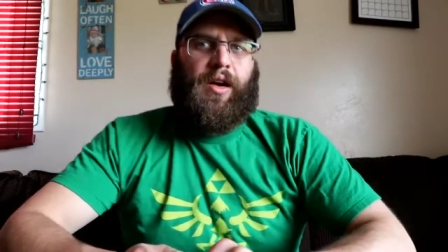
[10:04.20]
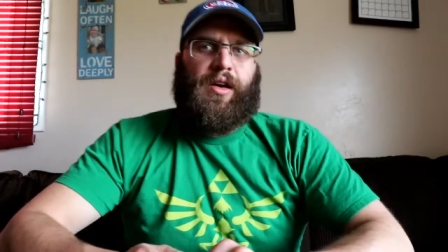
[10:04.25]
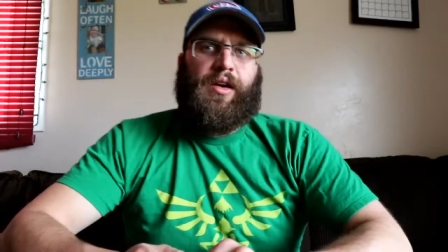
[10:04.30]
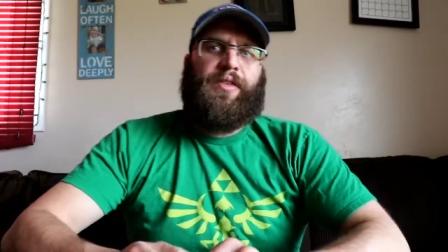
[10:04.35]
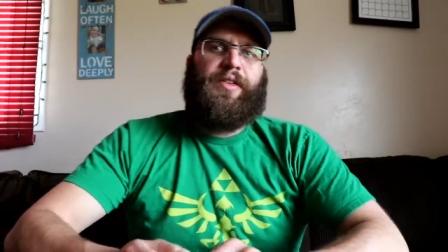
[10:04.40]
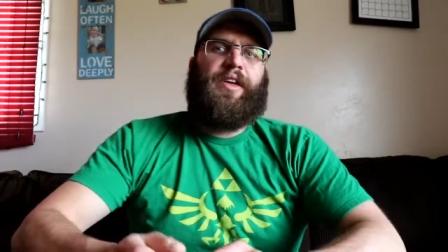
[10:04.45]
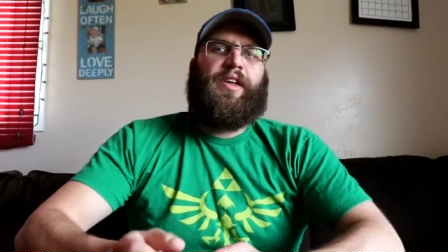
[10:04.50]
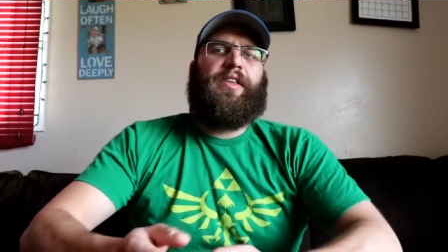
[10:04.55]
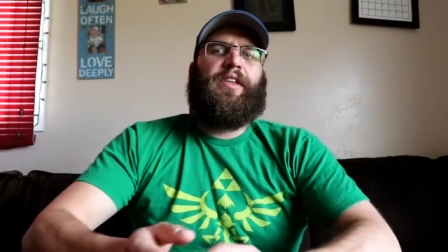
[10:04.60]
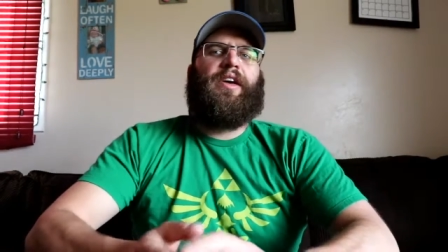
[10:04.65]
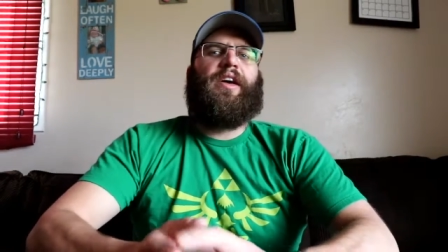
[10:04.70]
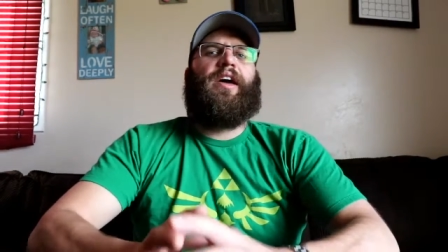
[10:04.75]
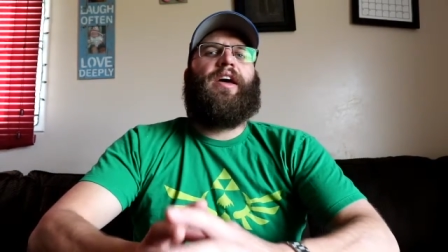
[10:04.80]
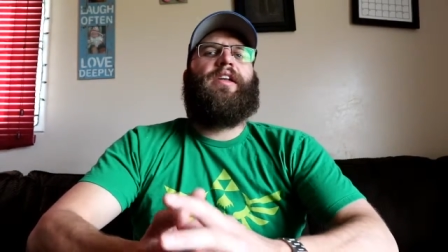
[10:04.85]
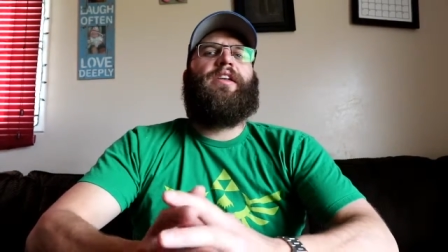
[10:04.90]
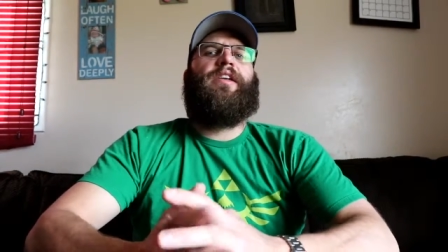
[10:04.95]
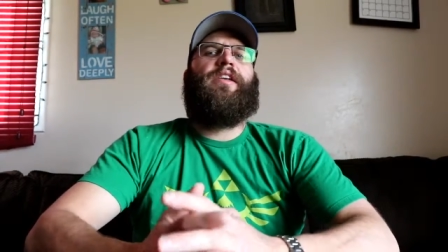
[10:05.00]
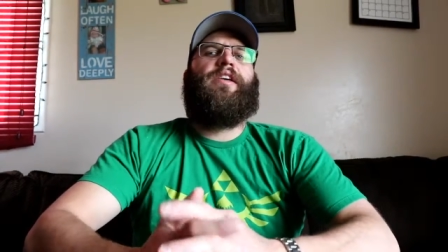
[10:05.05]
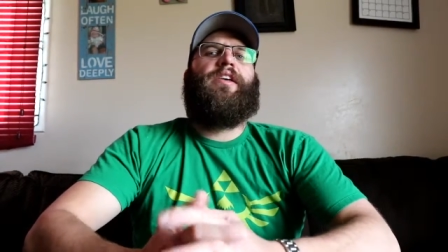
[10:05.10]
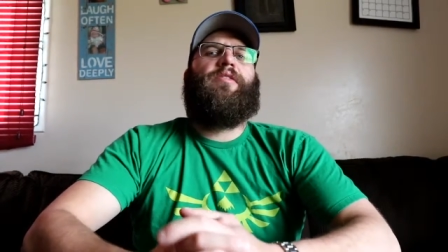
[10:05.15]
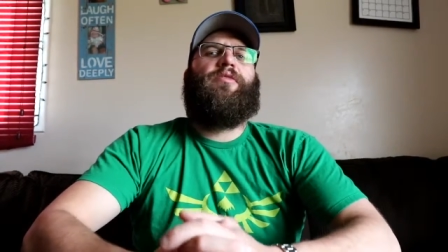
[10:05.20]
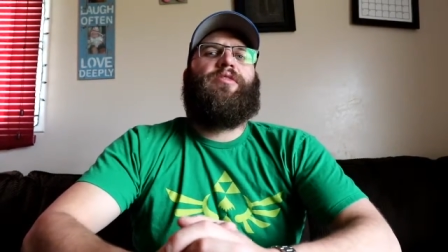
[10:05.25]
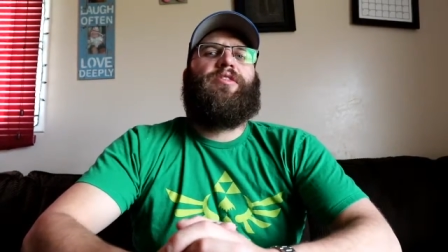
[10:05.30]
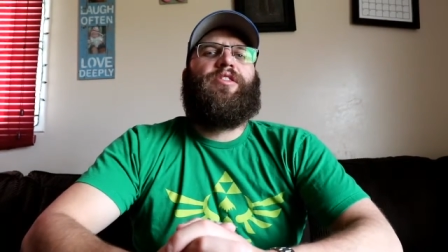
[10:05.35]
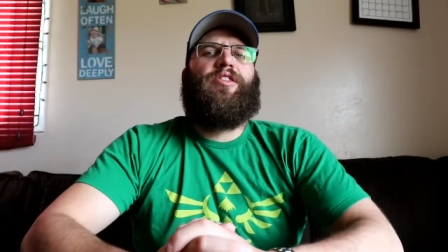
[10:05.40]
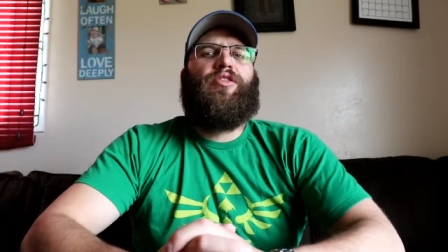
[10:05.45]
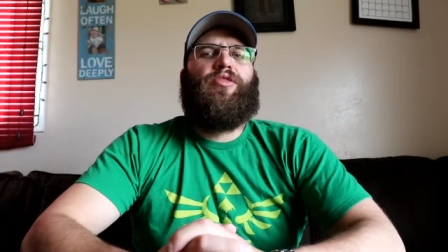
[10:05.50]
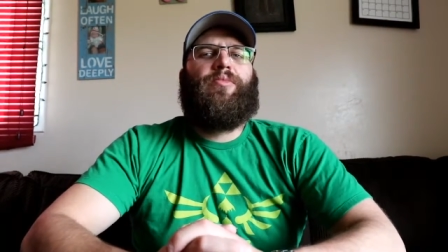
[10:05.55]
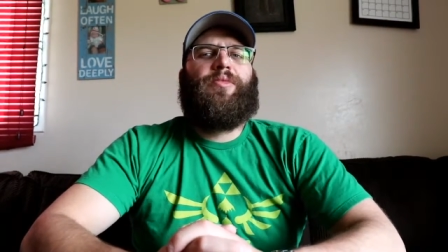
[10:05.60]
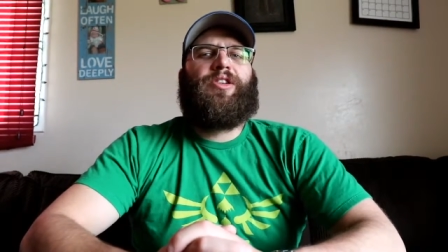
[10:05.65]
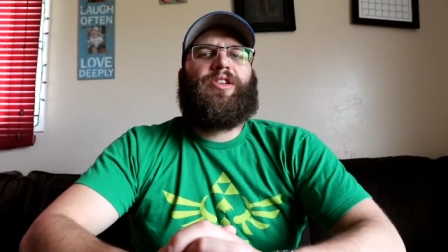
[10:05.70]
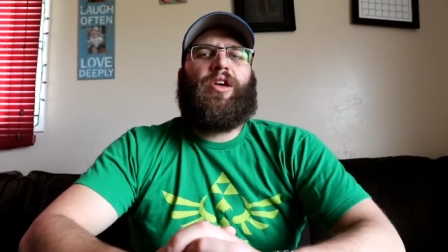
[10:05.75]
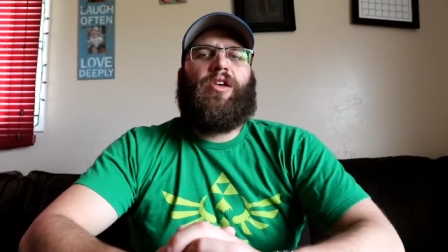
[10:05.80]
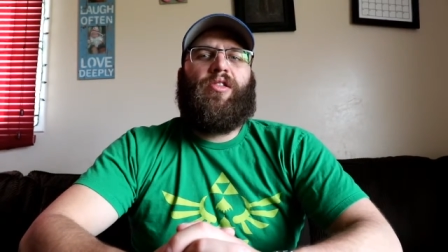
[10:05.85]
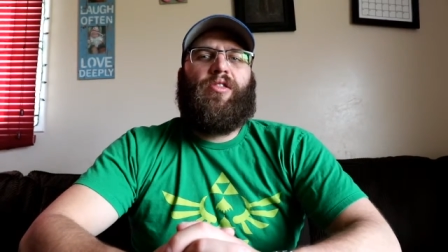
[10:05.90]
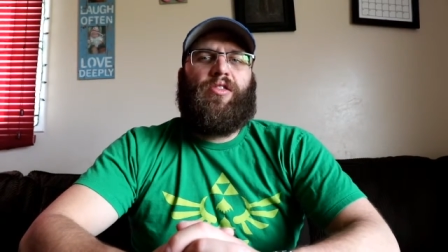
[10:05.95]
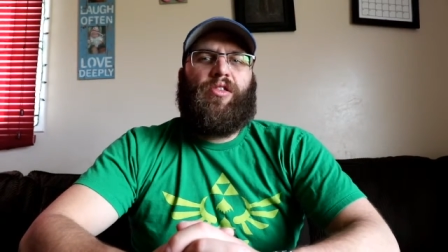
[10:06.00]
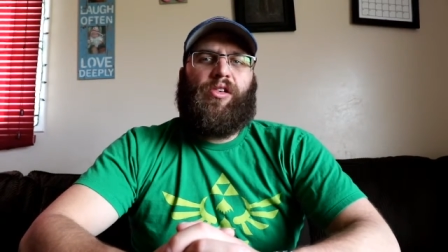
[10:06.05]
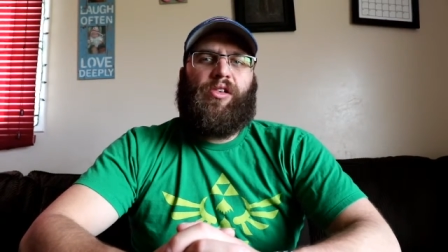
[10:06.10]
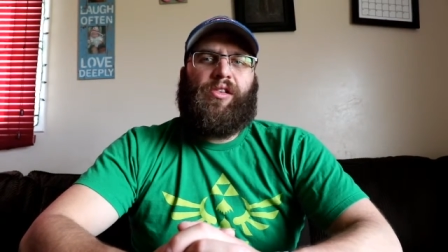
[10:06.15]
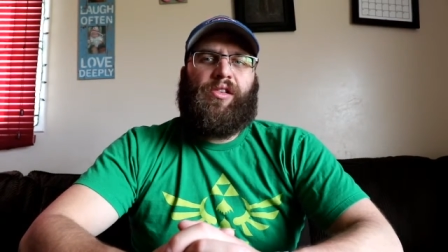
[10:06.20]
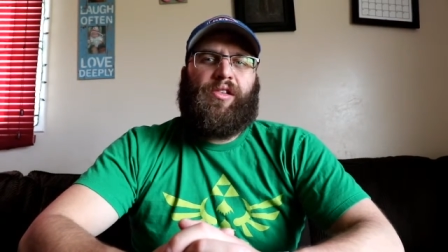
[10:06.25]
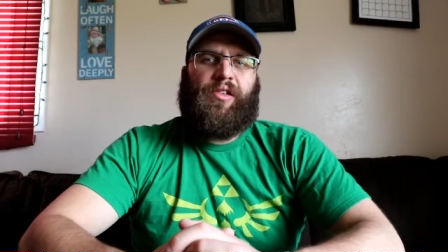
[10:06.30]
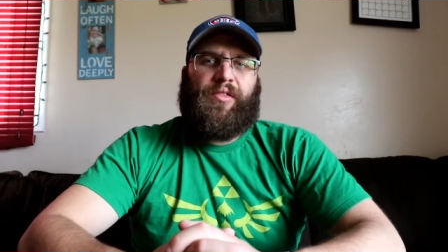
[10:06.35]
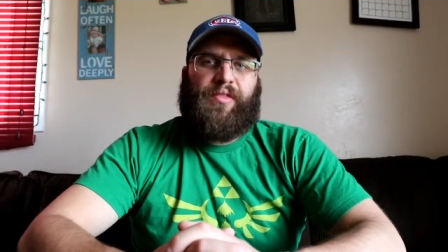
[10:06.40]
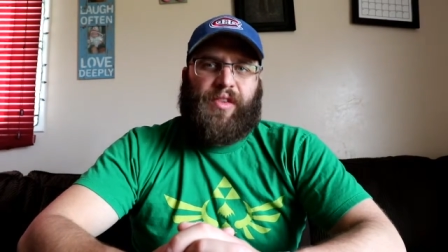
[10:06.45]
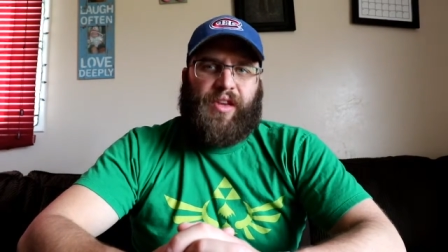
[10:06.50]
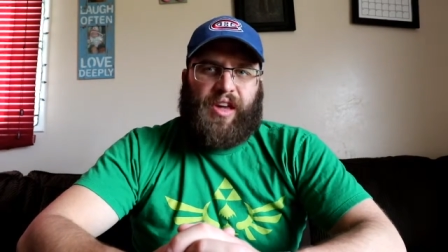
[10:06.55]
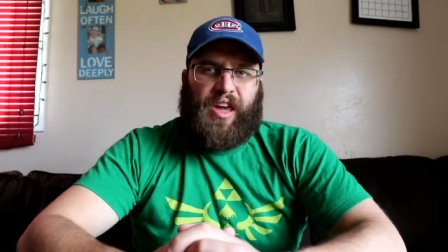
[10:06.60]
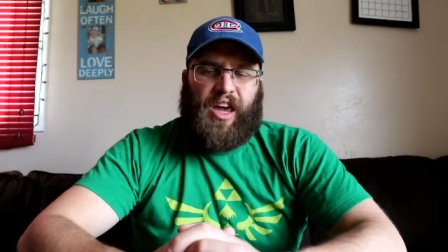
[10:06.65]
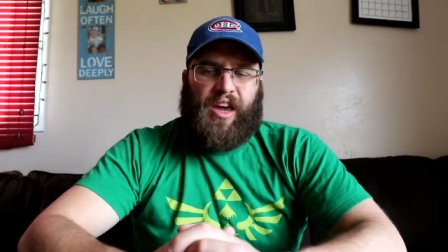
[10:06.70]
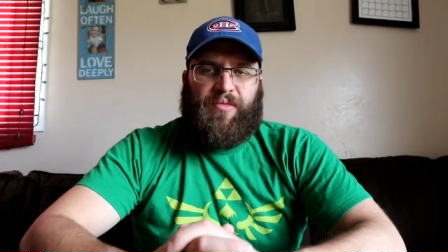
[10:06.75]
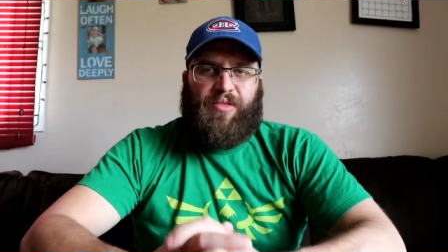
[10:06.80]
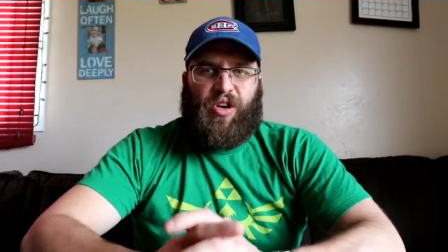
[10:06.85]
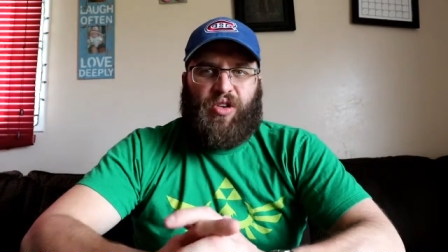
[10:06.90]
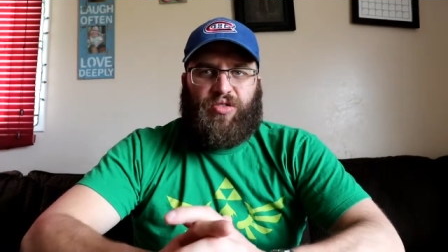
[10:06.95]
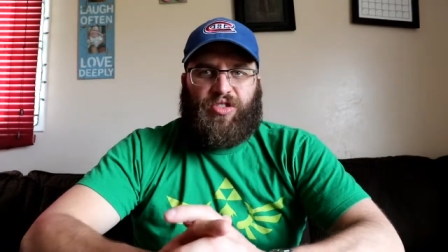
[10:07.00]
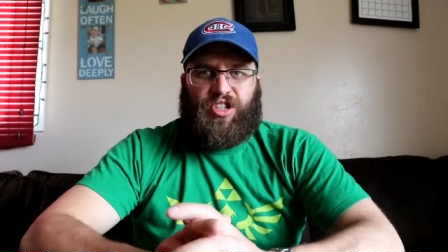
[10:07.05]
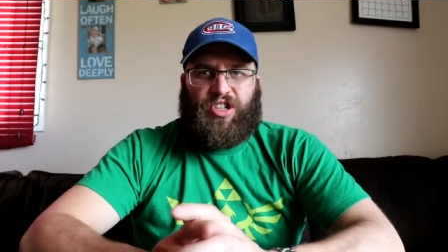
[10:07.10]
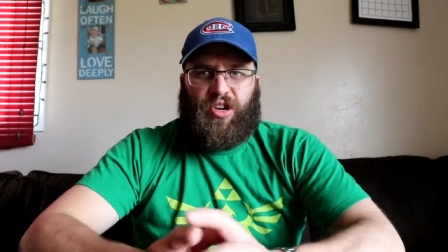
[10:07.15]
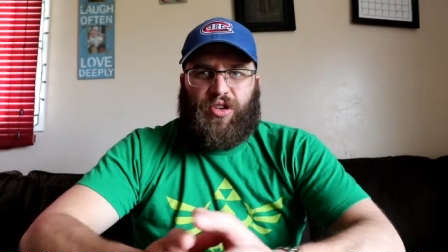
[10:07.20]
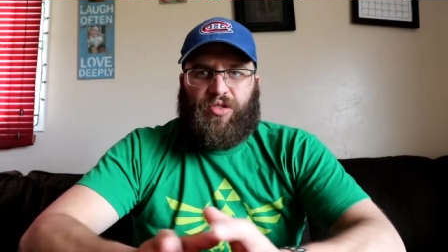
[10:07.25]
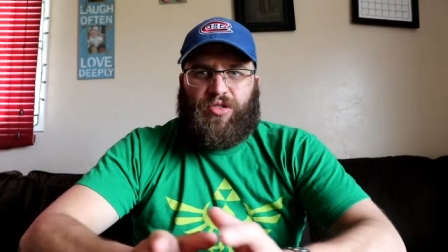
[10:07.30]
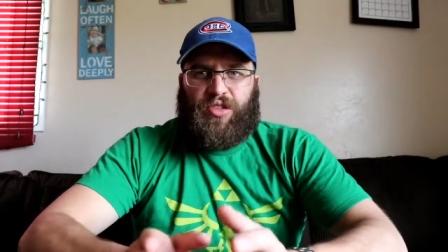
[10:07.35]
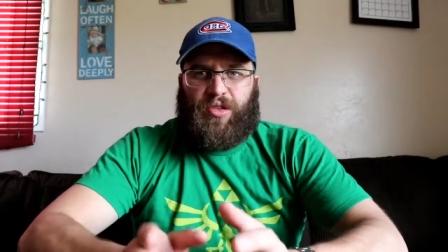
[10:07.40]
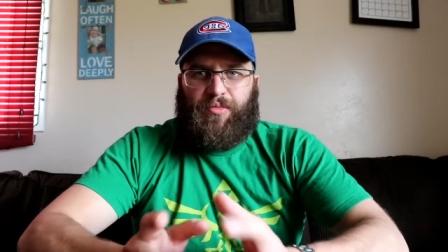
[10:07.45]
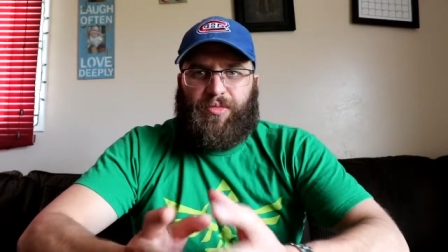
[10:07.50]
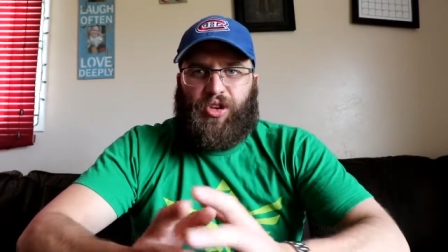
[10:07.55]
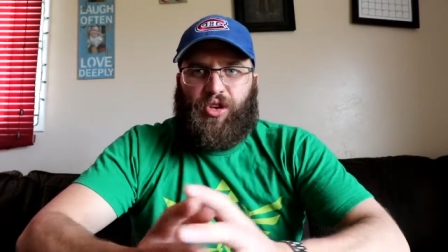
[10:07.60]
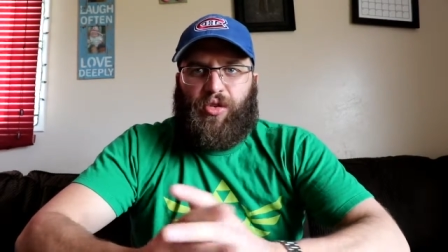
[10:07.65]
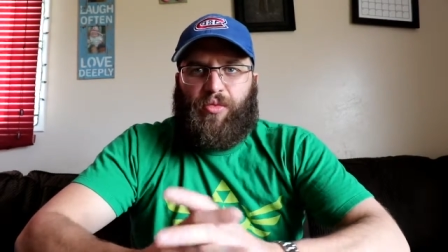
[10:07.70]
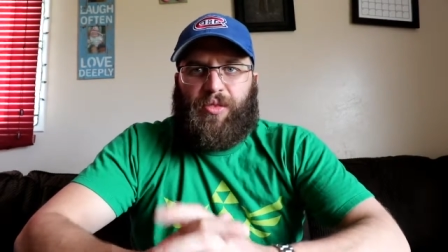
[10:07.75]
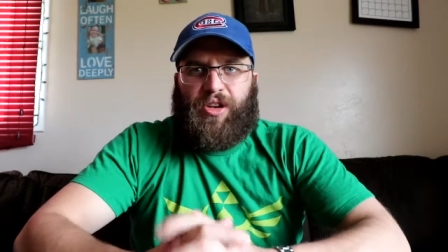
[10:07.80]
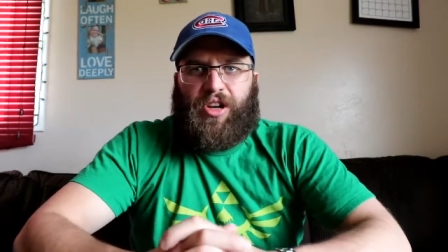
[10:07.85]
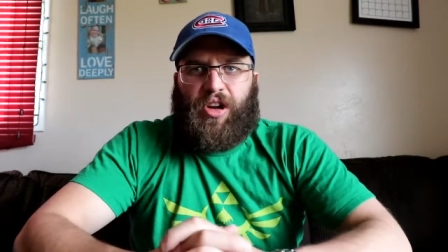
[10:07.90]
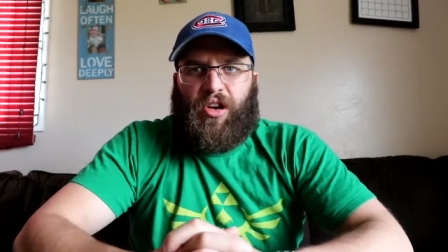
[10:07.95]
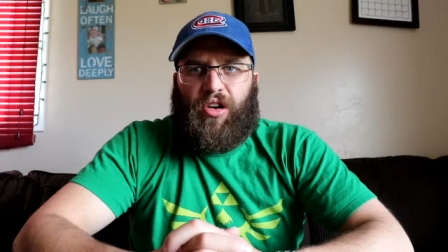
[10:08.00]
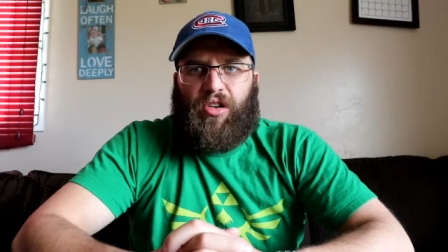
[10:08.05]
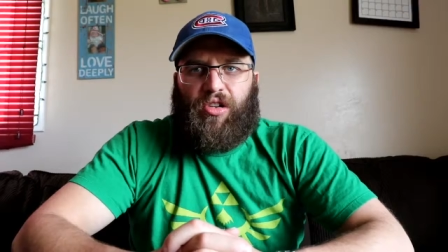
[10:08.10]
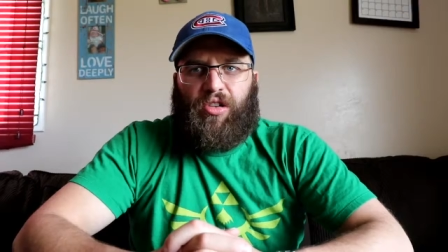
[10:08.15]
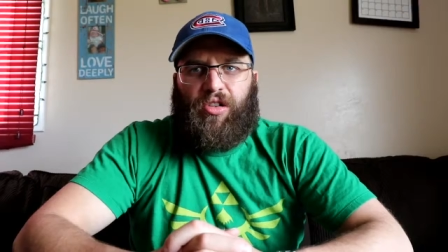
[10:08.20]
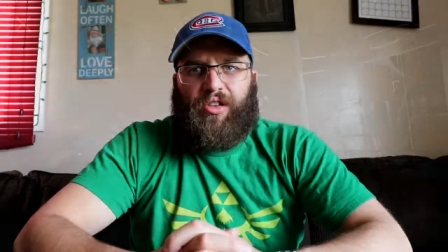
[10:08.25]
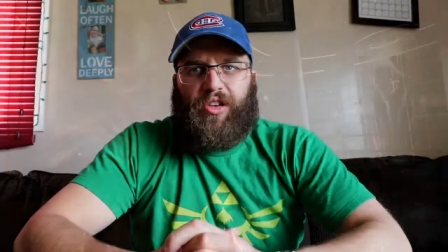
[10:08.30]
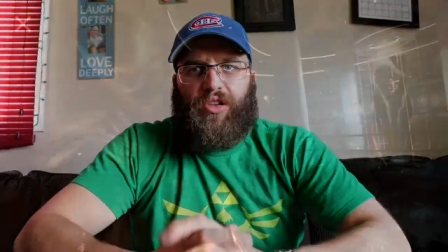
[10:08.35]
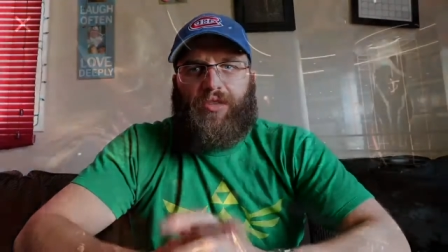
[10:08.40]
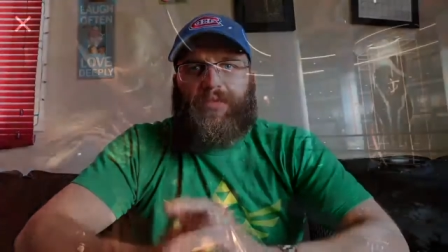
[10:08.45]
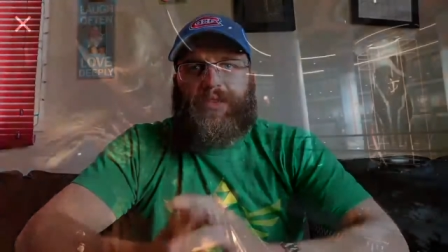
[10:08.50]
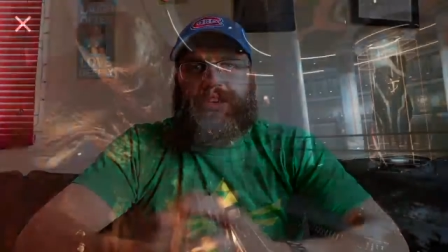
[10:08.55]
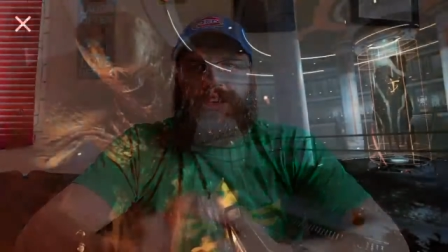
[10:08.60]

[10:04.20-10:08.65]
And then they ended it with Doom Eternal. They came out and showed some Doom Eternal, and Doom